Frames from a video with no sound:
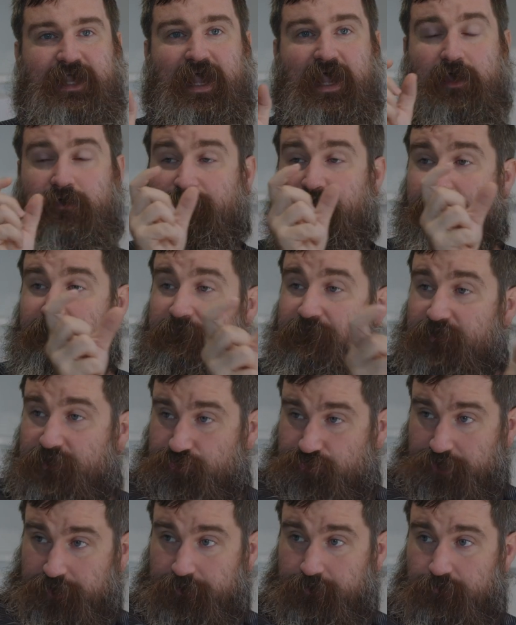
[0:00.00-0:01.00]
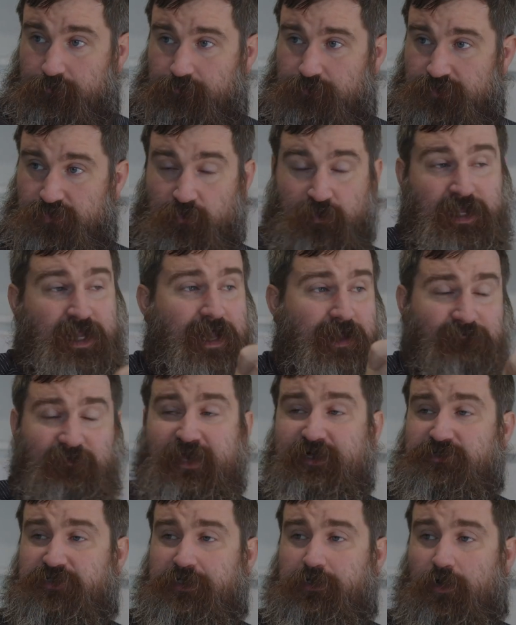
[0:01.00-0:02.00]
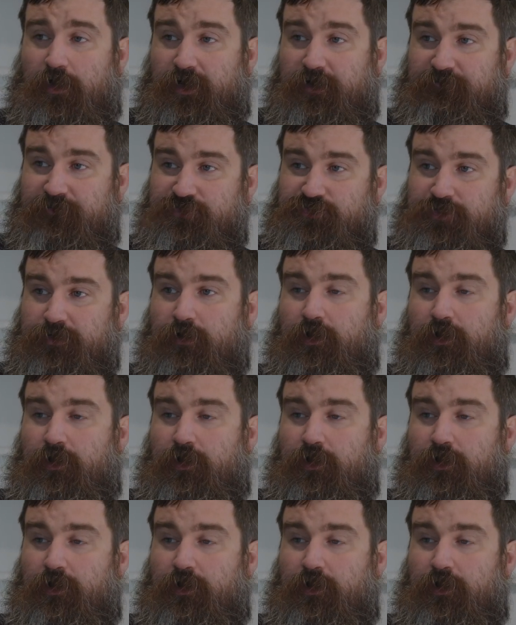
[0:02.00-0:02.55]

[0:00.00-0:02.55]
have a vision. So they have actually caught a vision.